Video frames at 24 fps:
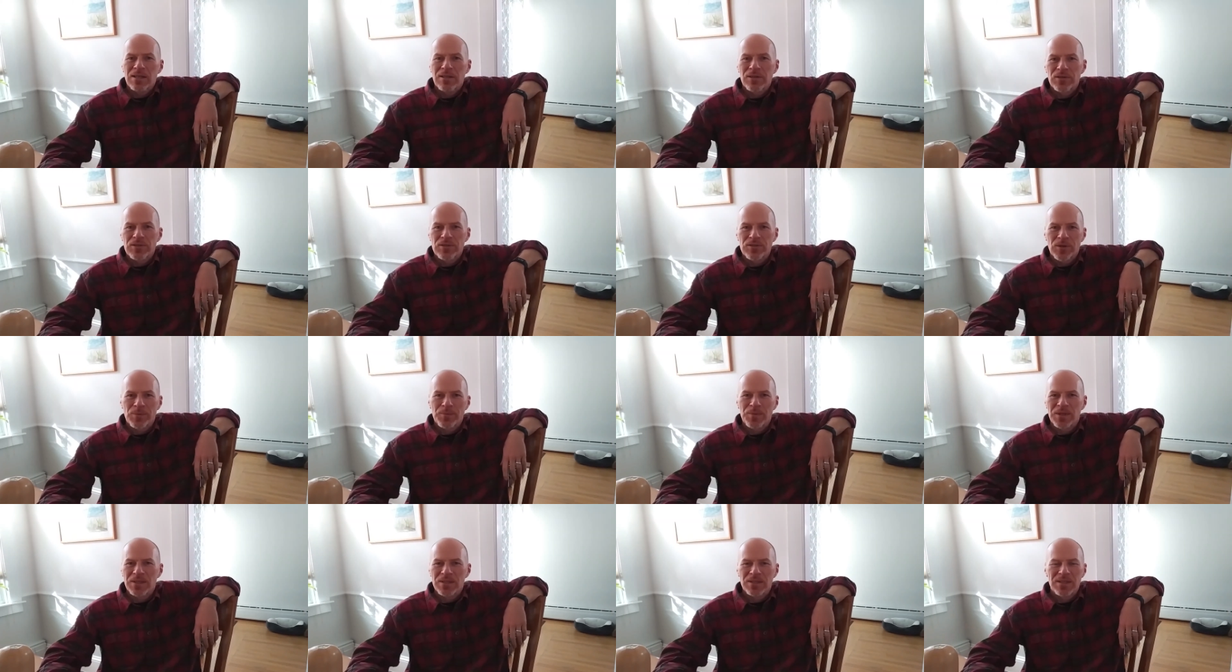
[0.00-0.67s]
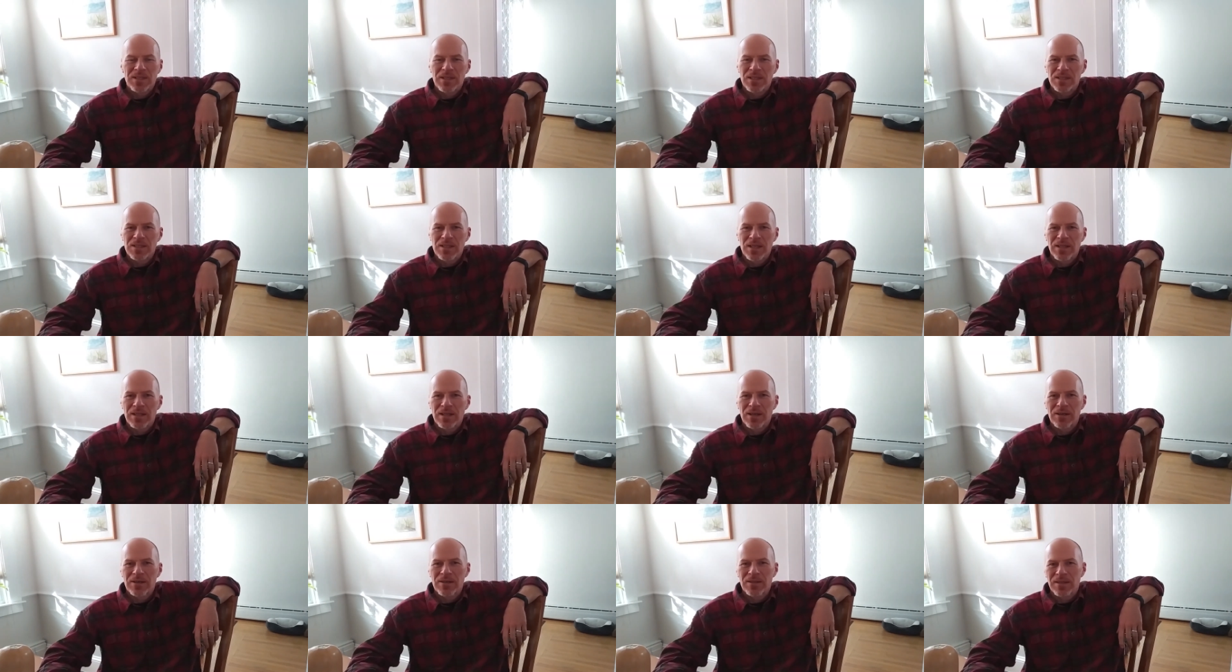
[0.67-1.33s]
there's so many seeds in
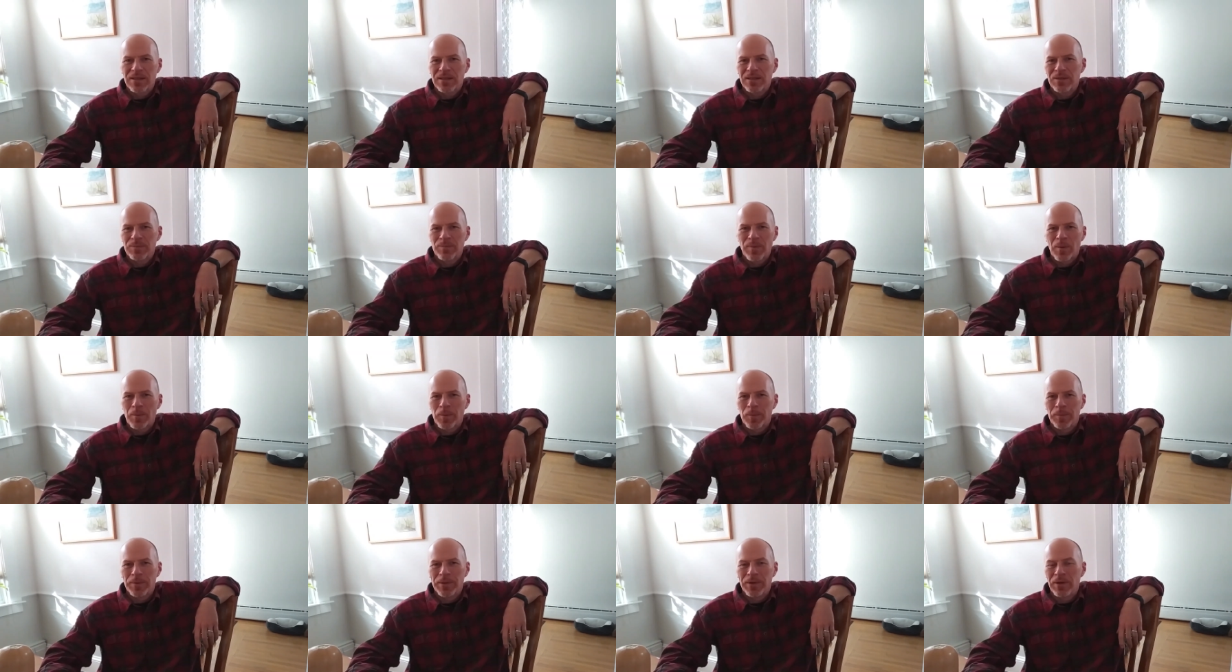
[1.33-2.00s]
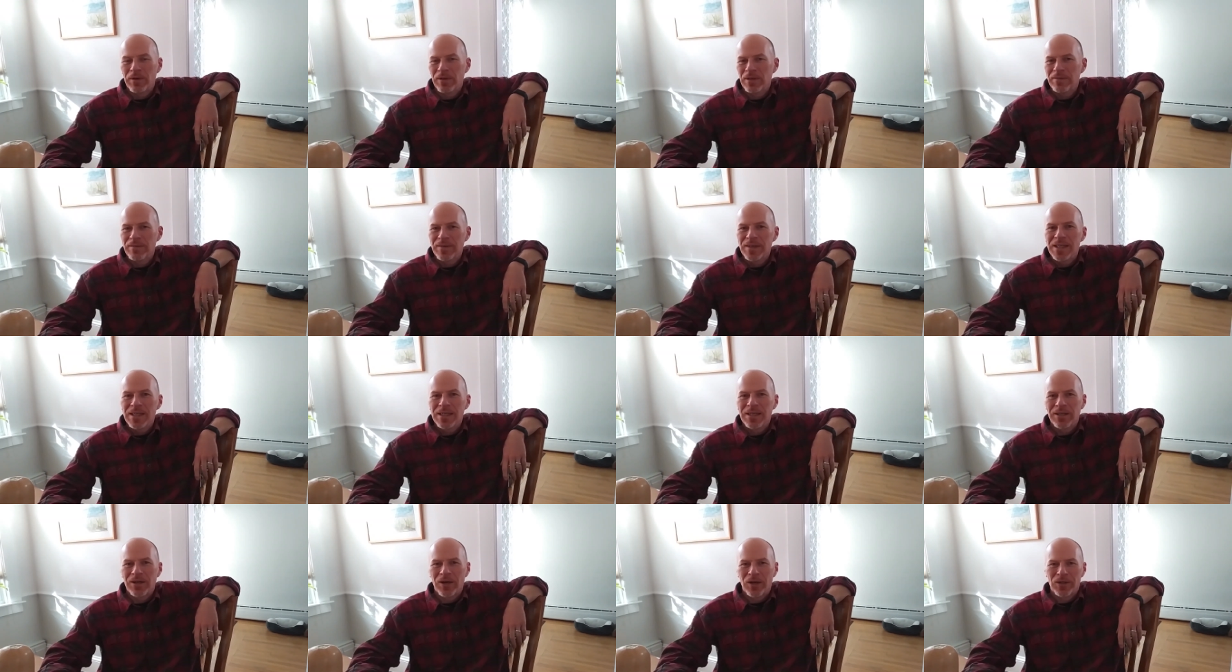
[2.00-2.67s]
there that you probably don't even
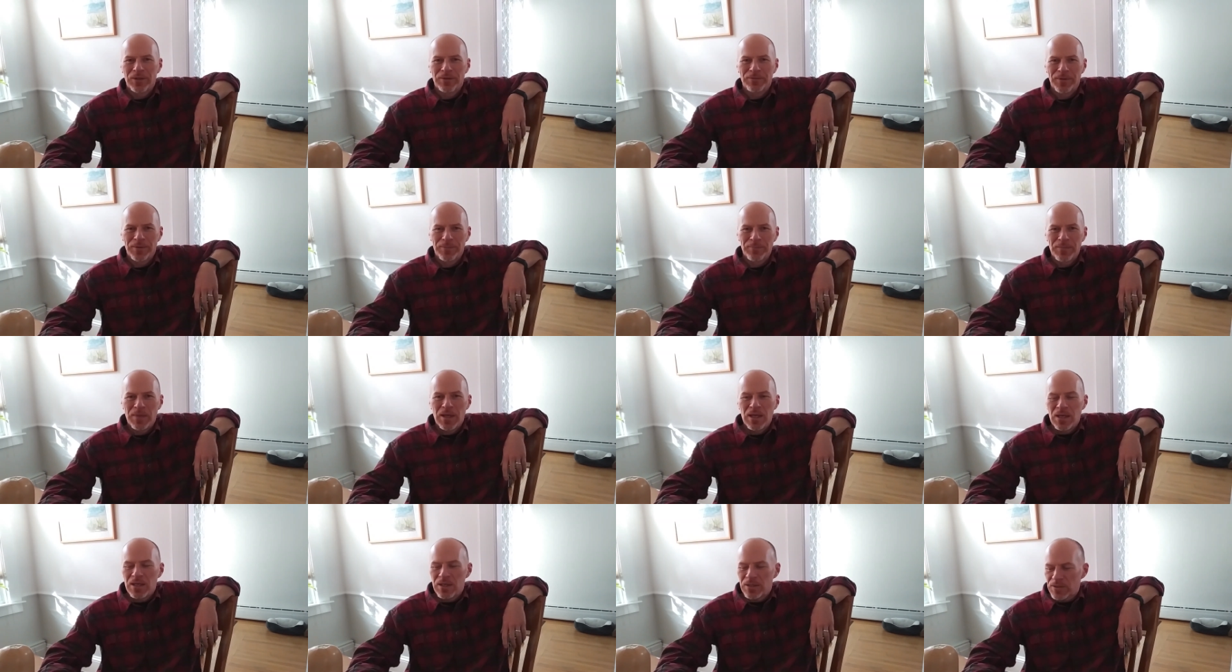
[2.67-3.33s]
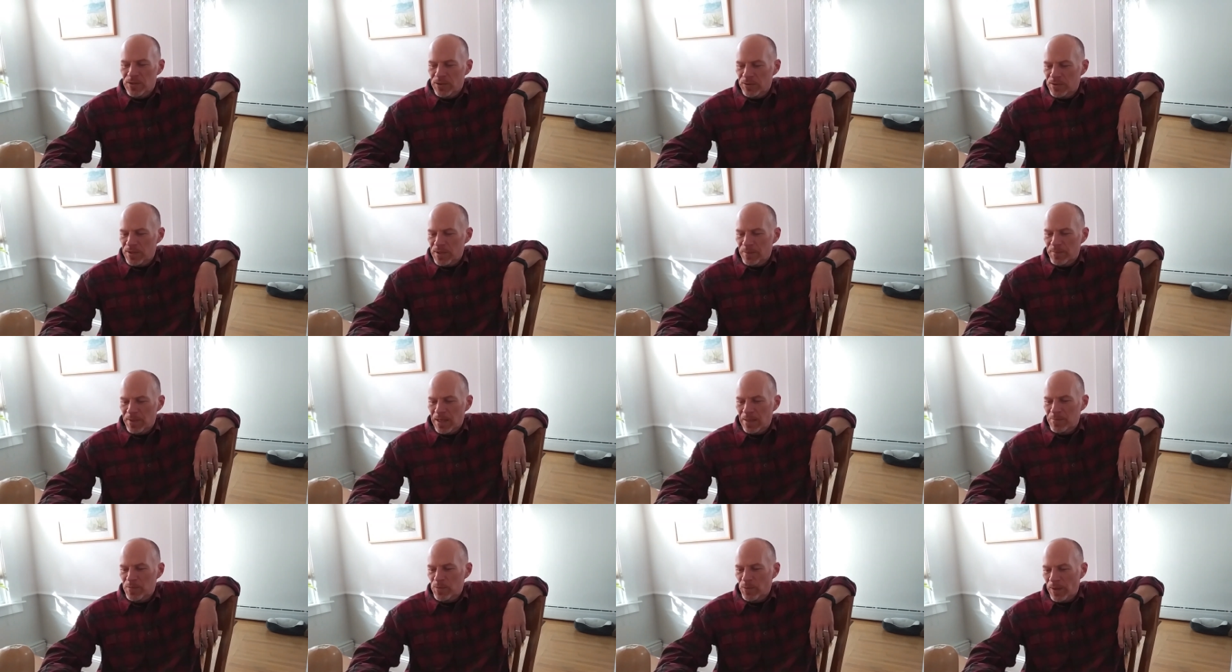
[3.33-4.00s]
need all of them. So
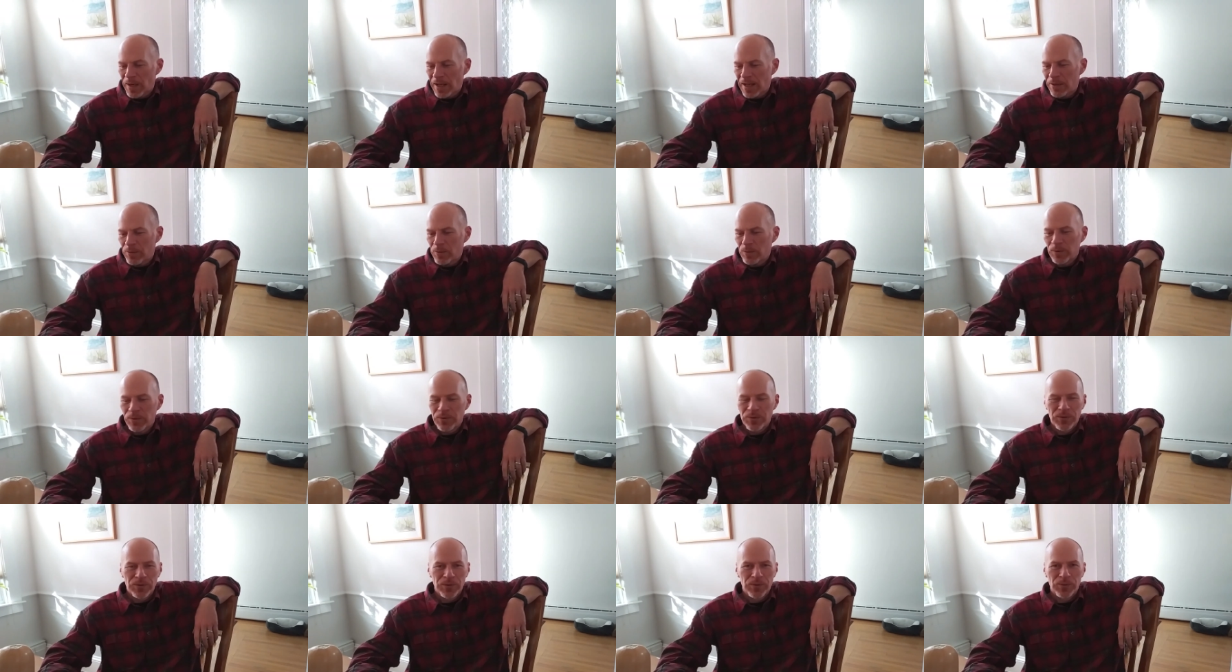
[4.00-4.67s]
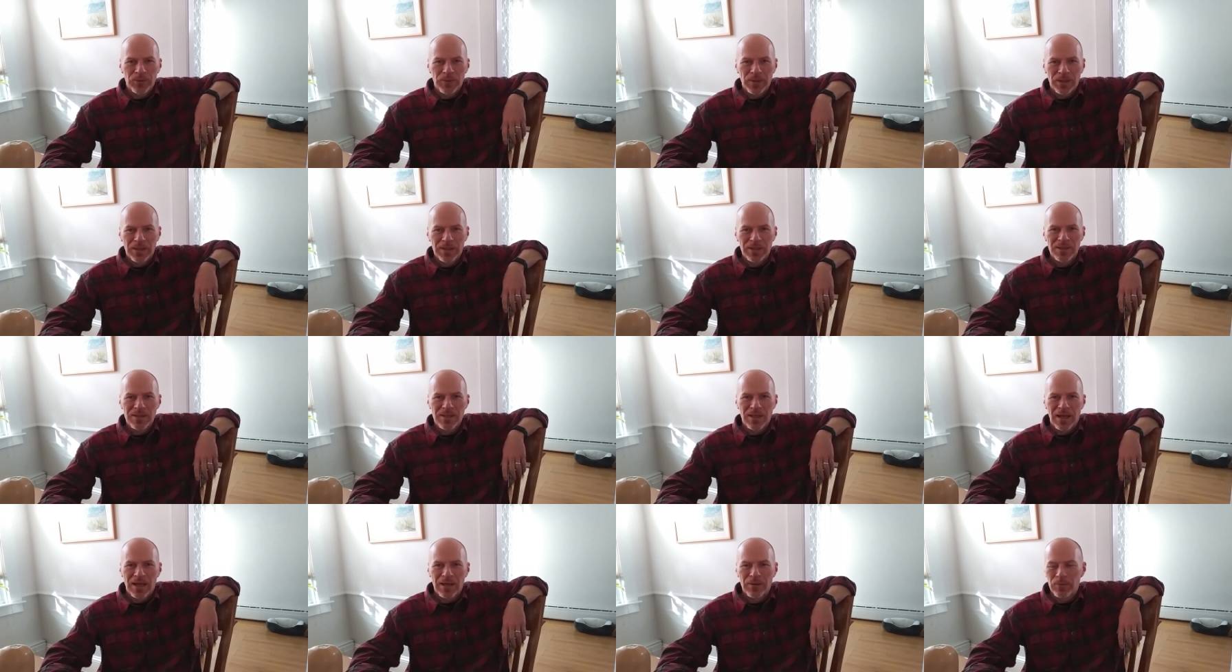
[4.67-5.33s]
sometimes what I will do is
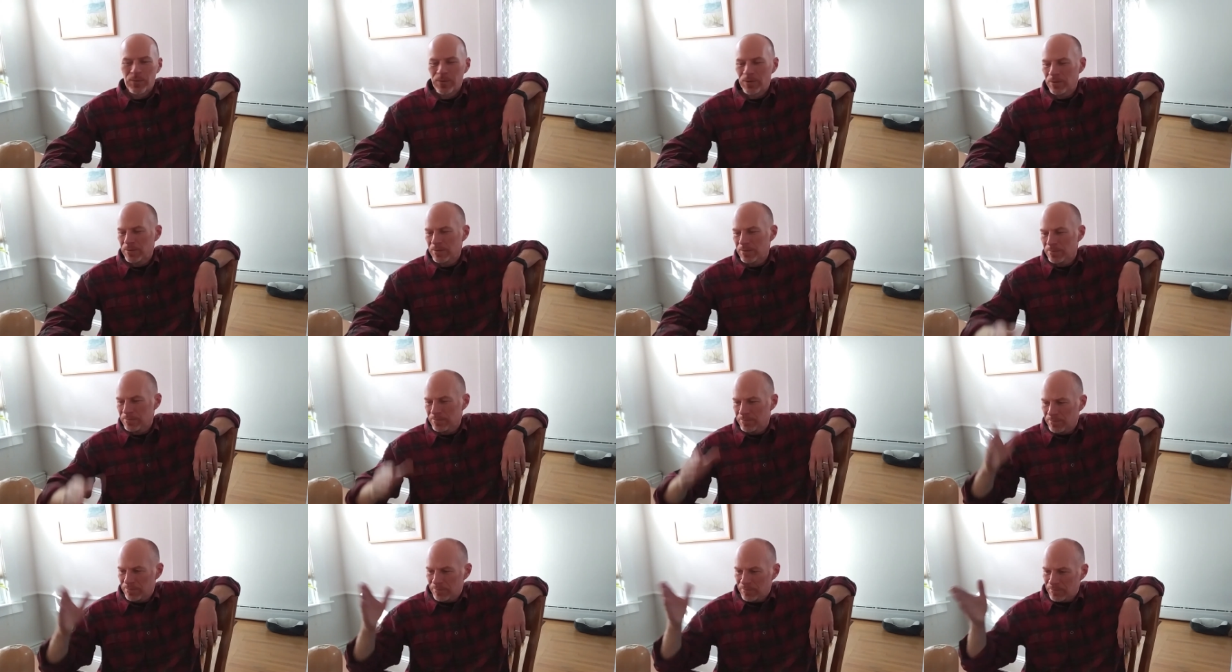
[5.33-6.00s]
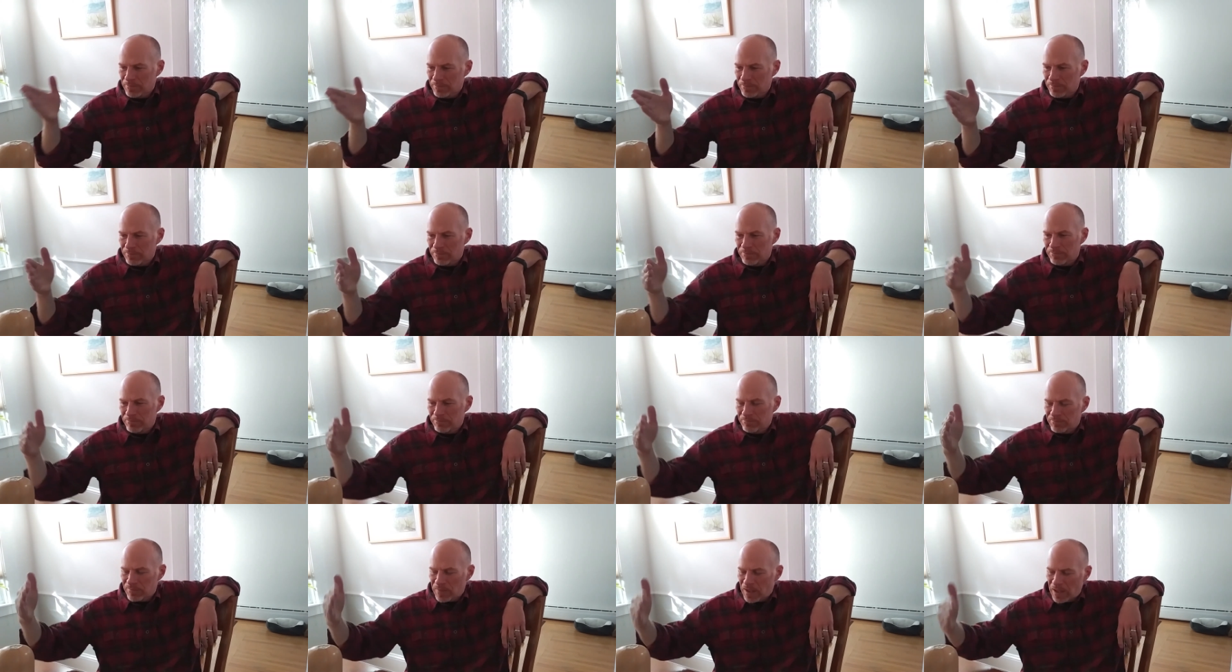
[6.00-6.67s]
I will
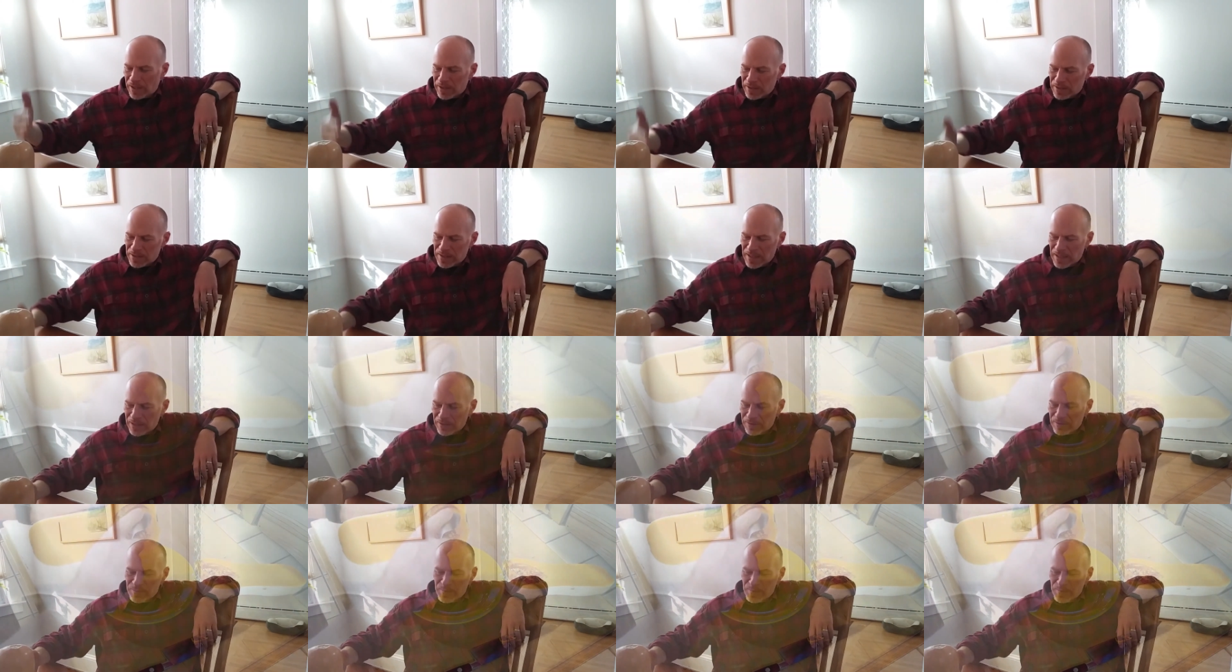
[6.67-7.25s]
cut it down the